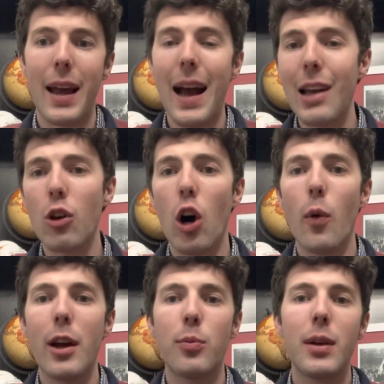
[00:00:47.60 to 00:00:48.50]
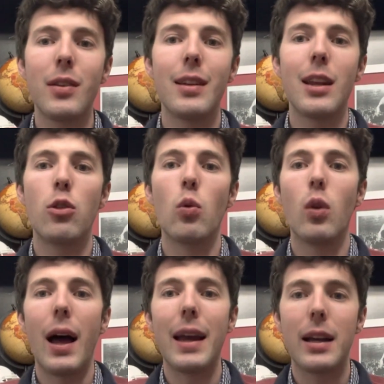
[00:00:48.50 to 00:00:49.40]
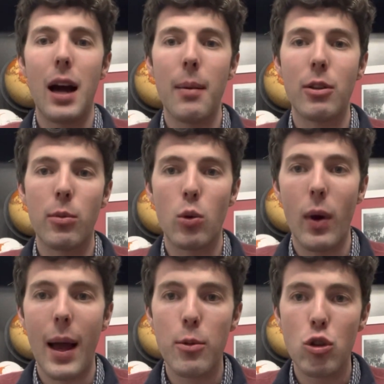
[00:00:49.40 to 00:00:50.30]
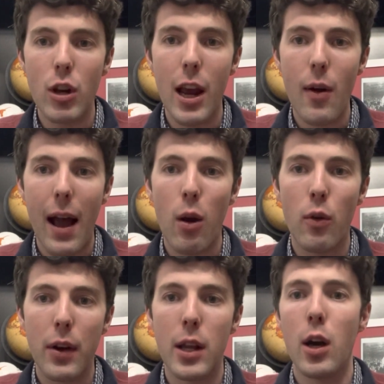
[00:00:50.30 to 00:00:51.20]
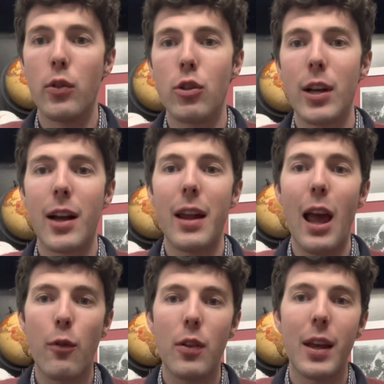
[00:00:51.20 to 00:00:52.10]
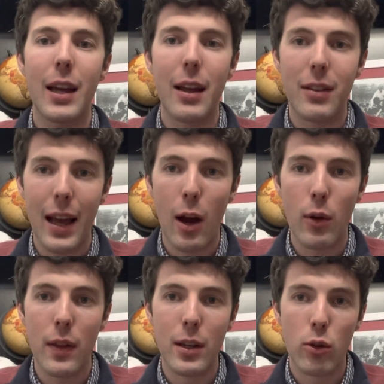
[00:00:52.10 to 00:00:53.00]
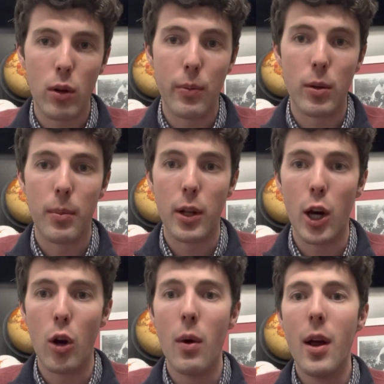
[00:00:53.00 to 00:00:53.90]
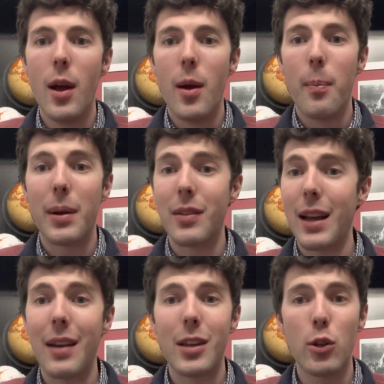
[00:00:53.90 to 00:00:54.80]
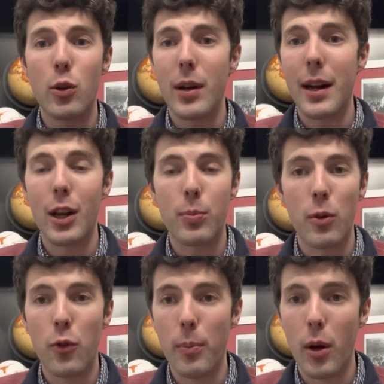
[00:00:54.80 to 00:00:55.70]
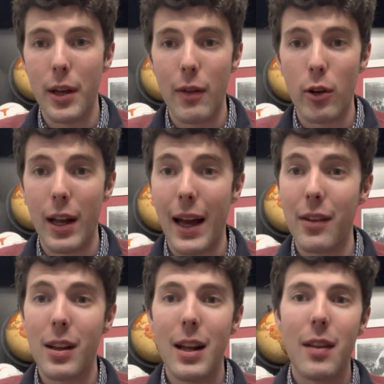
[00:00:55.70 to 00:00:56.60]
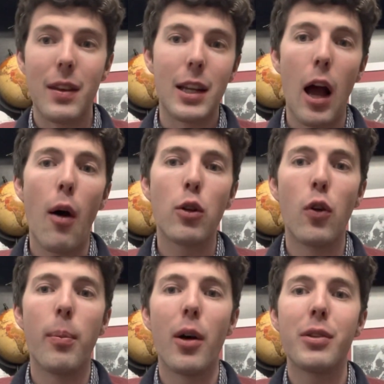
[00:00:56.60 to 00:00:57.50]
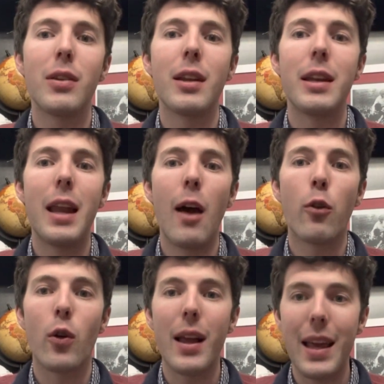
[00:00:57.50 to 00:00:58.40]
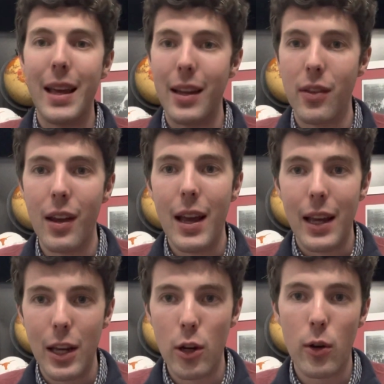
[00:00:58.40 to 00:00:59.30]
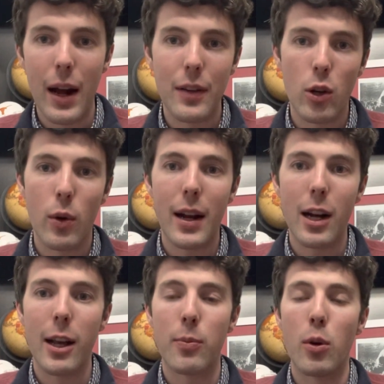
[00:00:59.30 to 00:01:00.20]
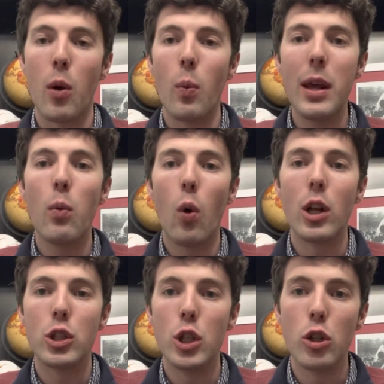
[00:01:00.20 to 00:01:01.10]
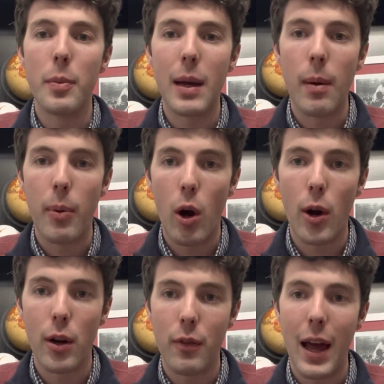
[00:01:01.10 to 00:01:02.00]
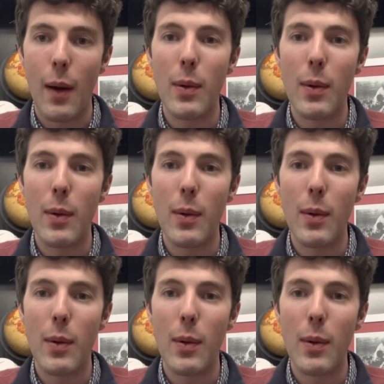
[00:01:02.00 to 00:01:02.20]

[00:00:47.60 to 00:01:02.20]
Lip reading: As always, please continue to like, comment, subscribe, share our videos, and check out everything down in the description below. Because, guys, here at the Gridiron Expert, football never dies. The college football season never ends here at the Gridiron Expert, and we want you to become a part of that.